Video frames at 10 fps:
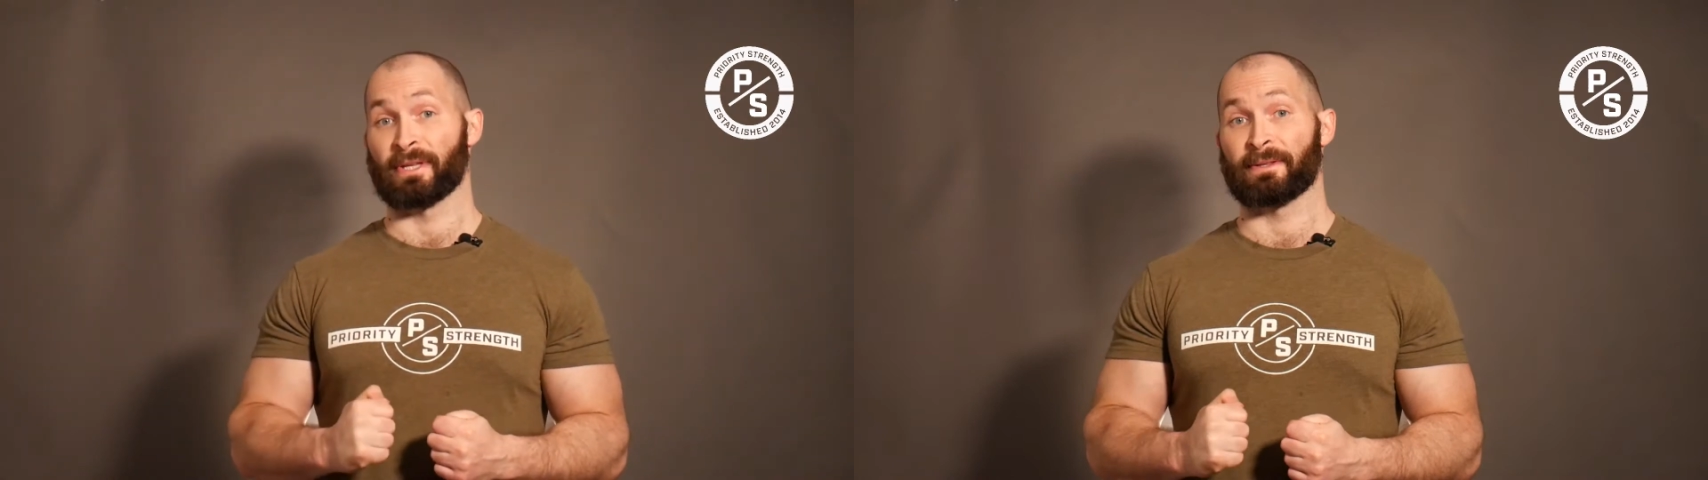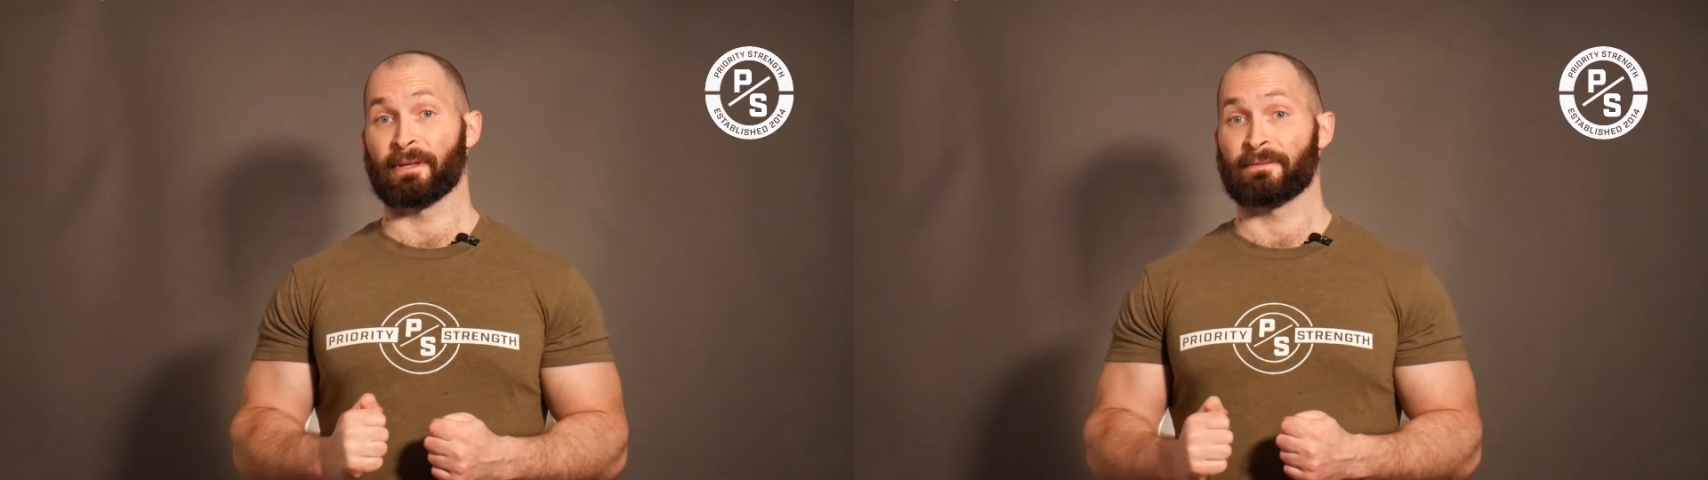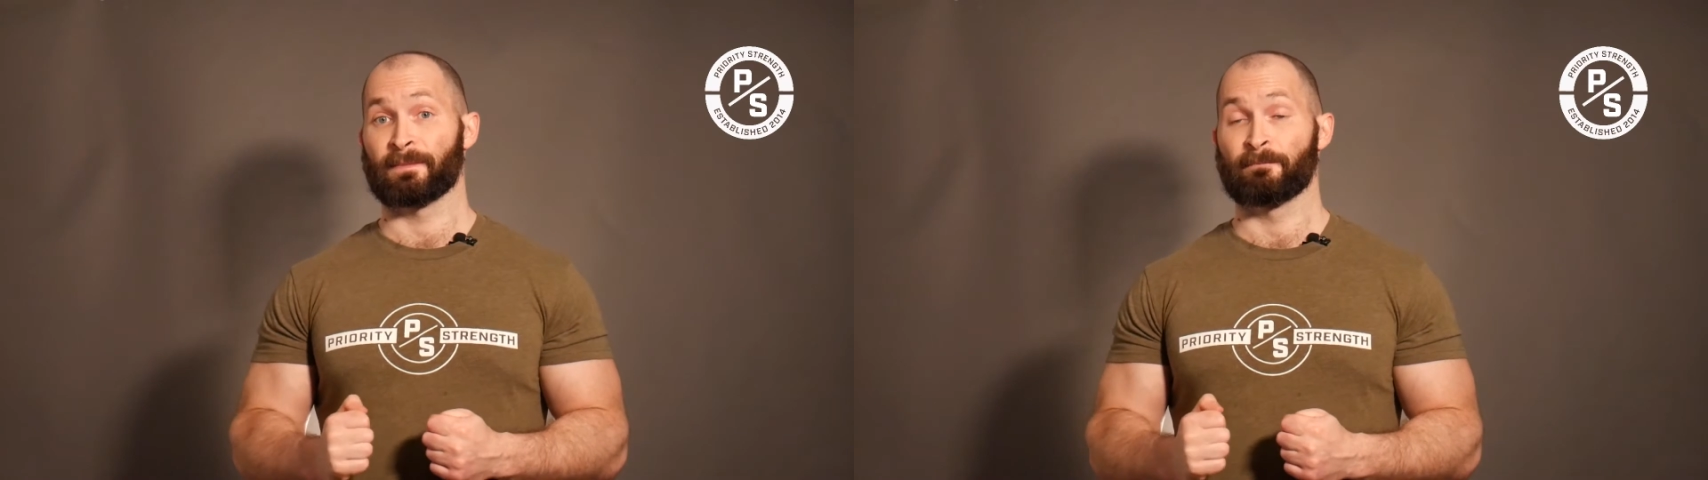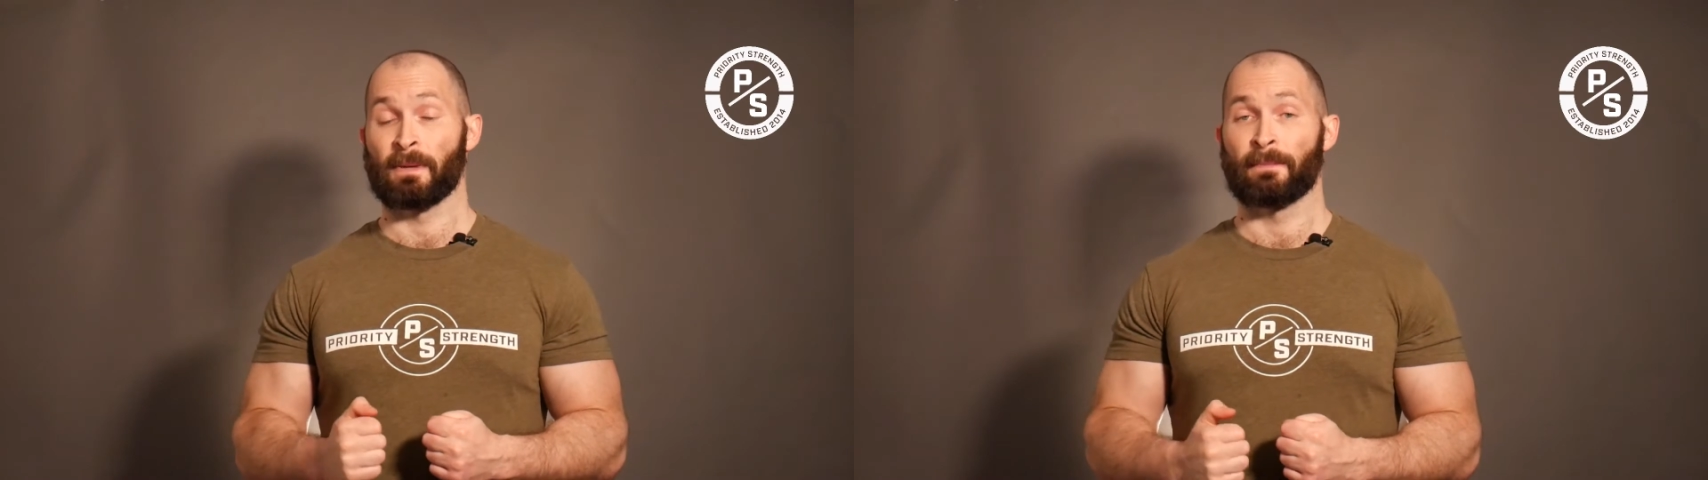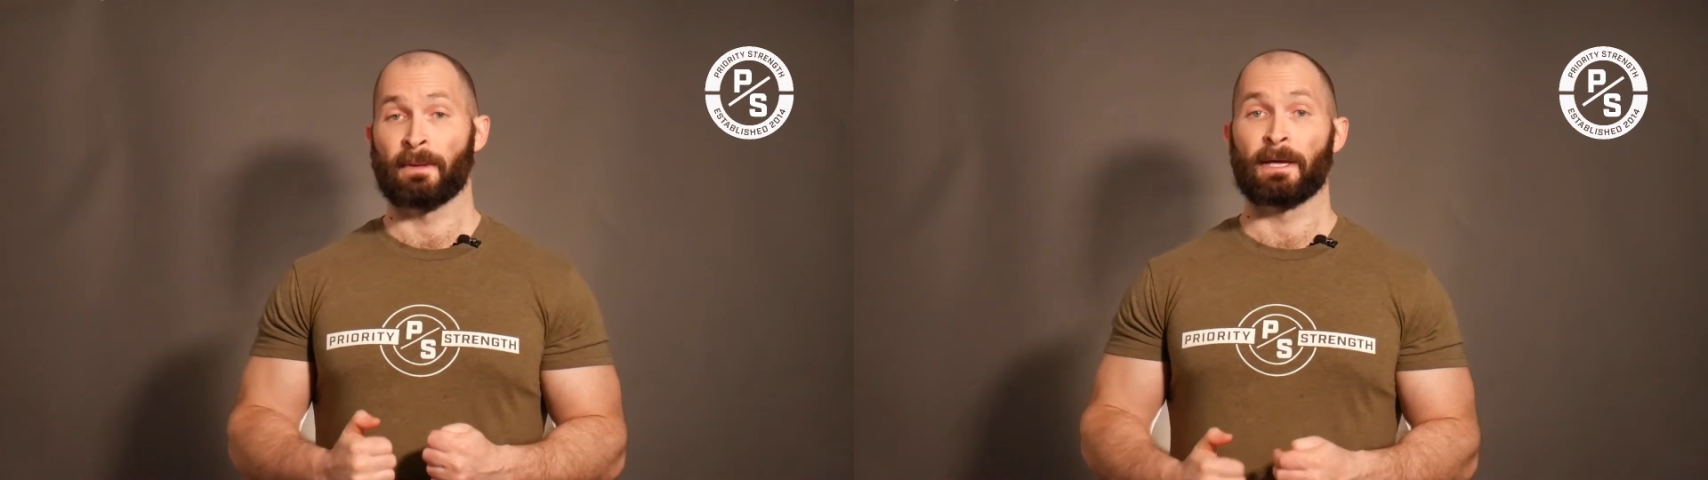deadlift.
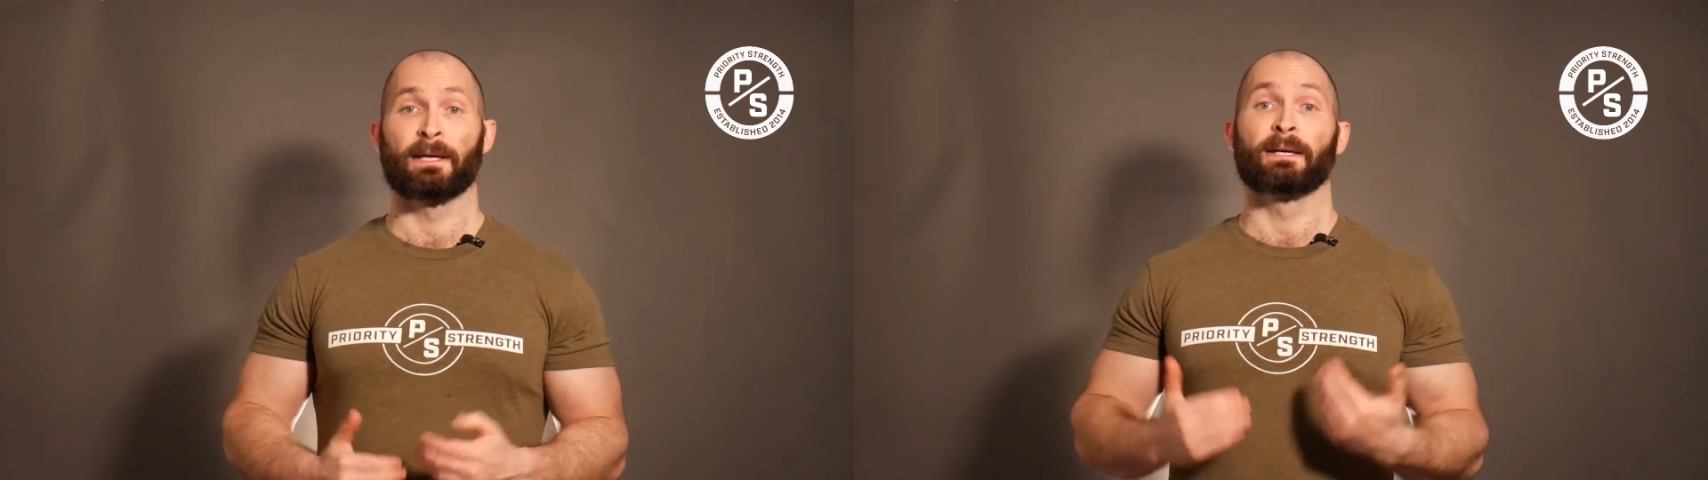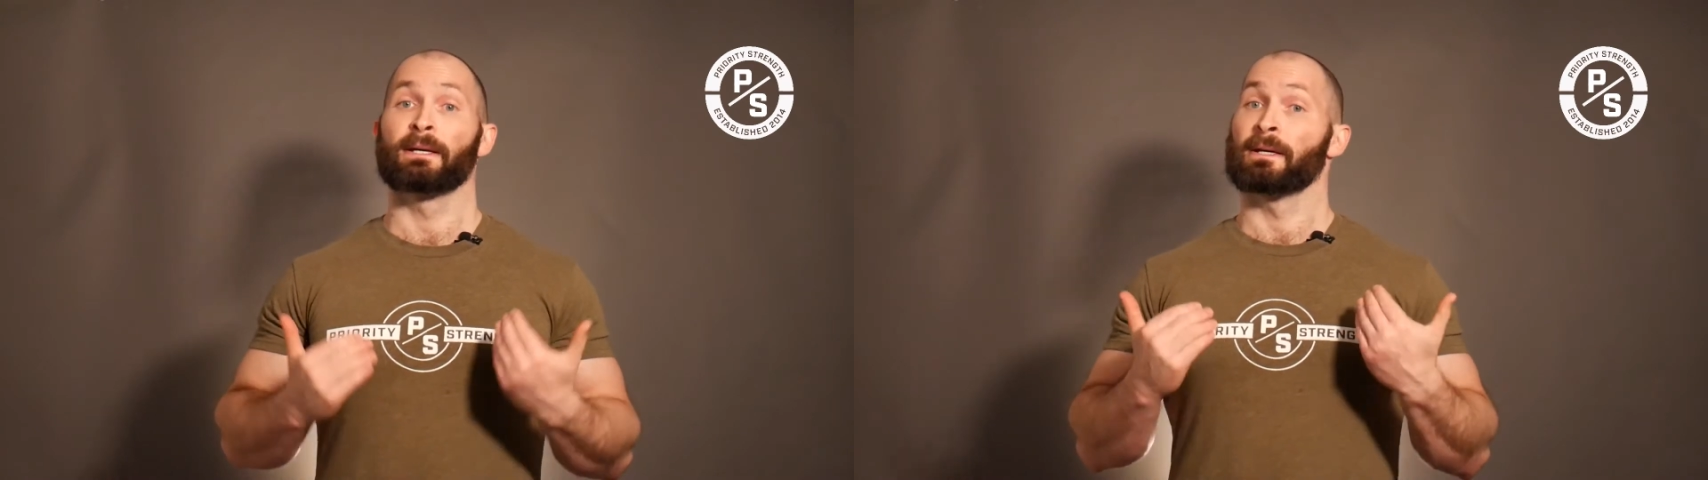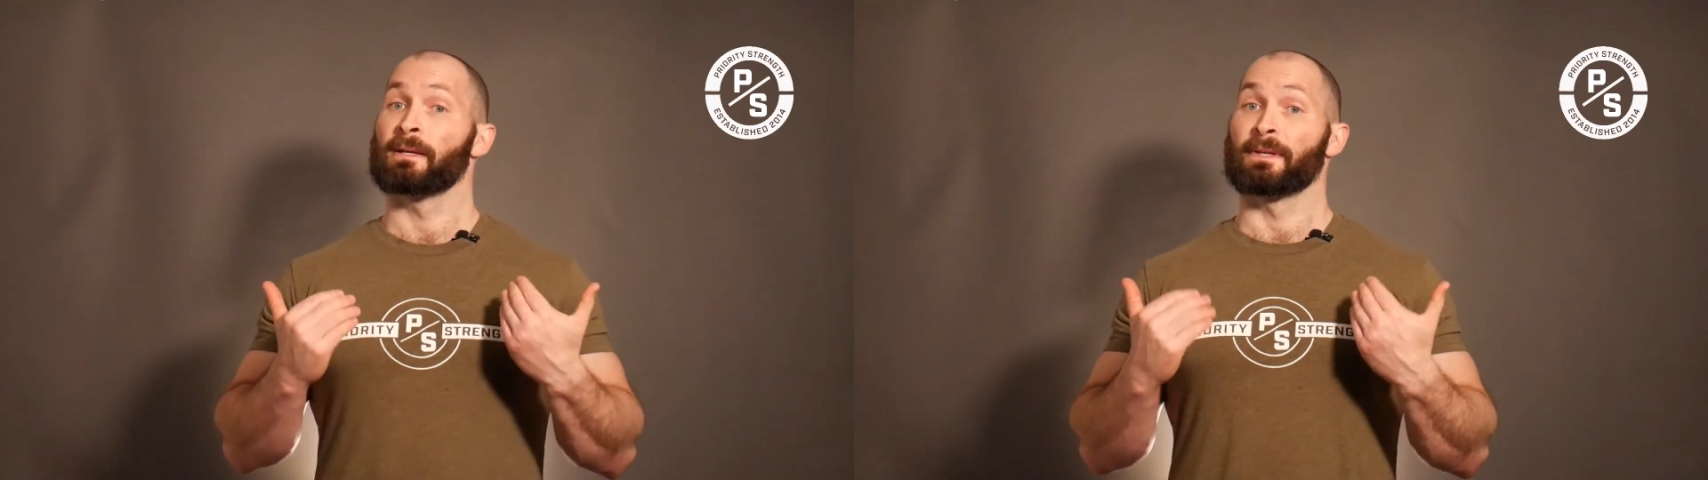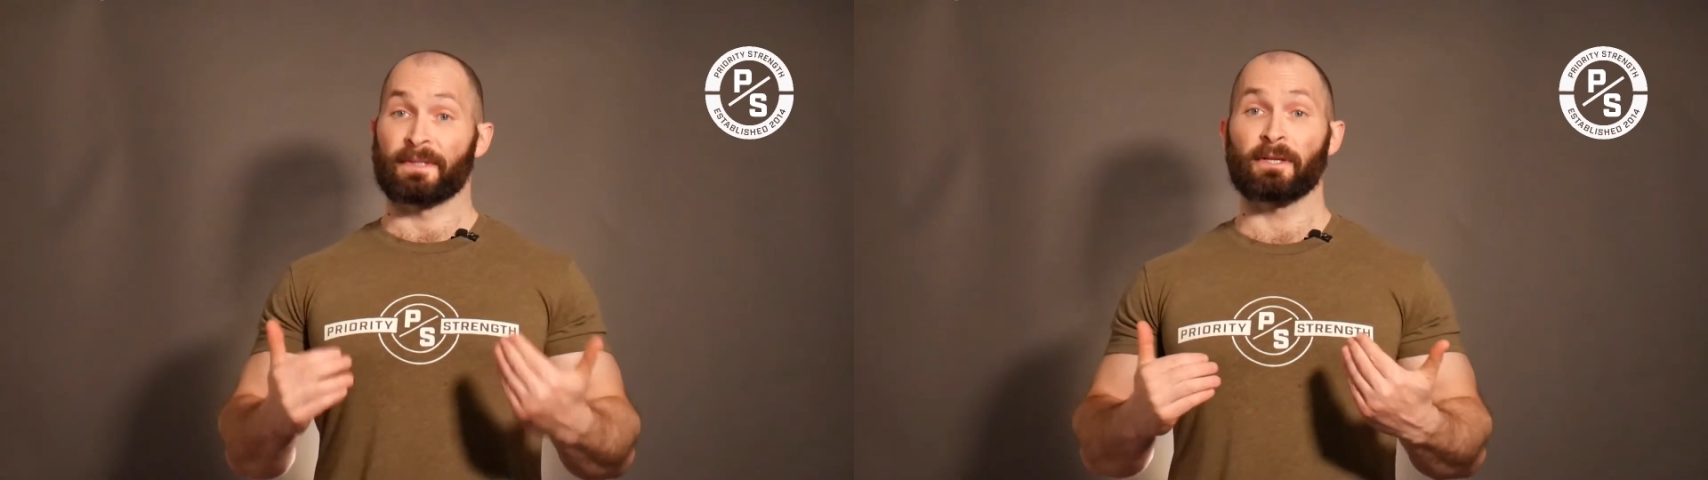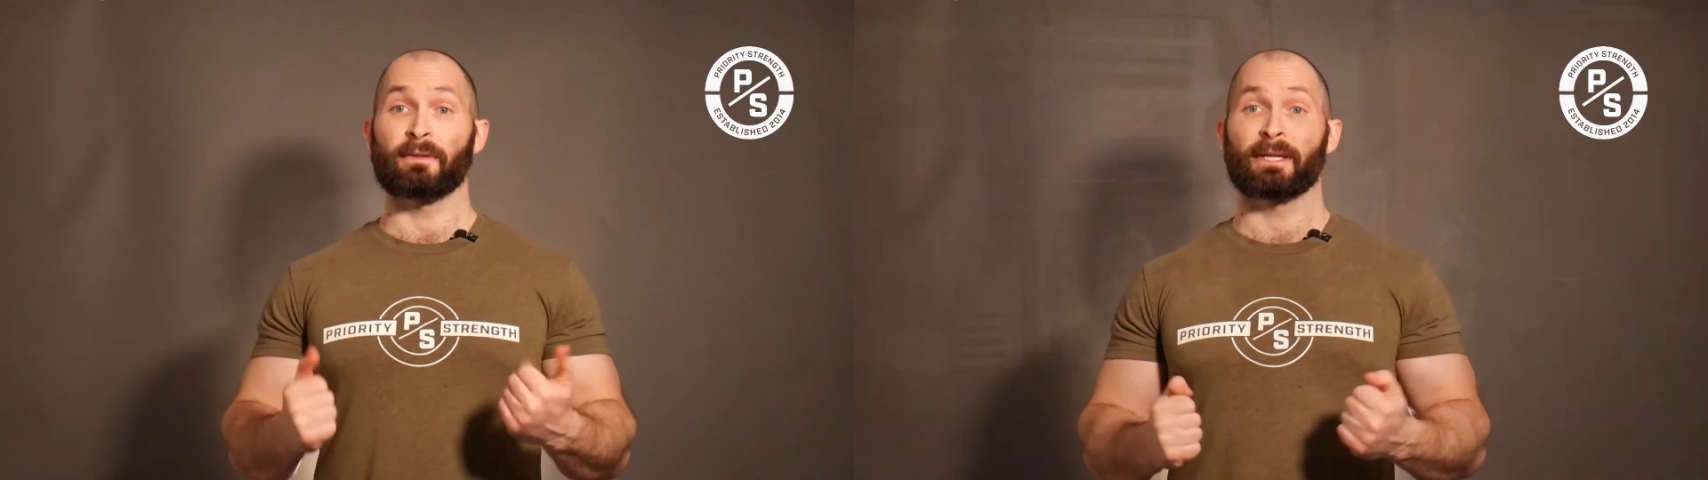The
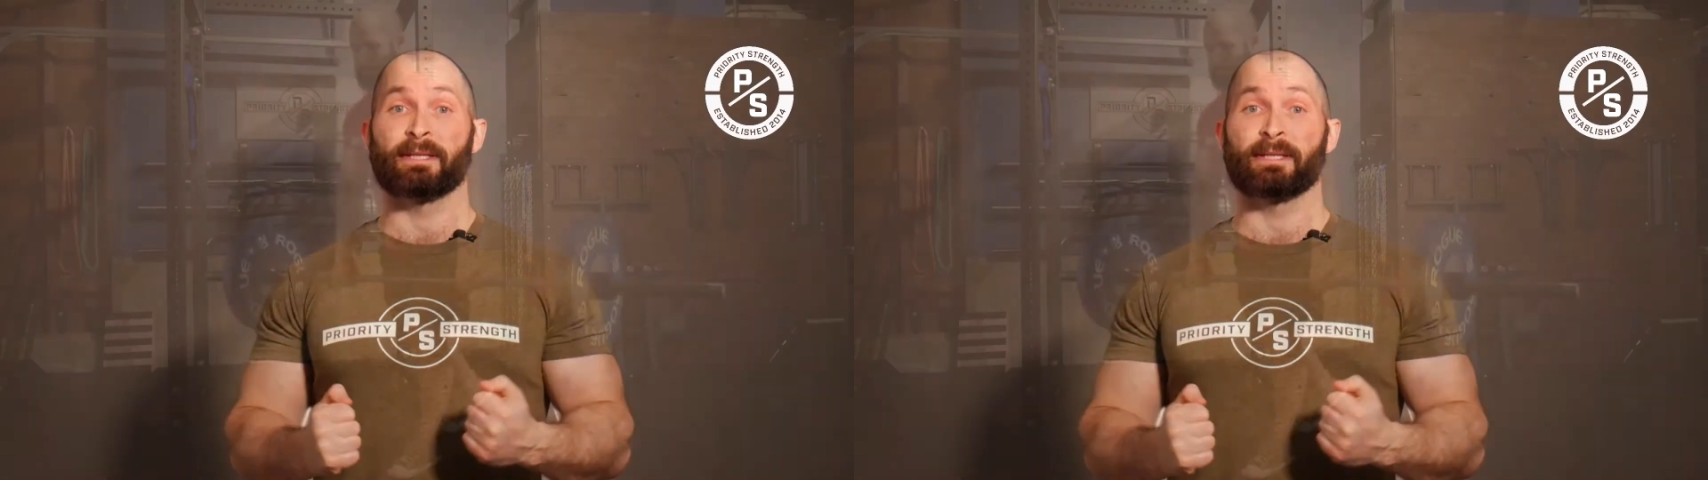single leg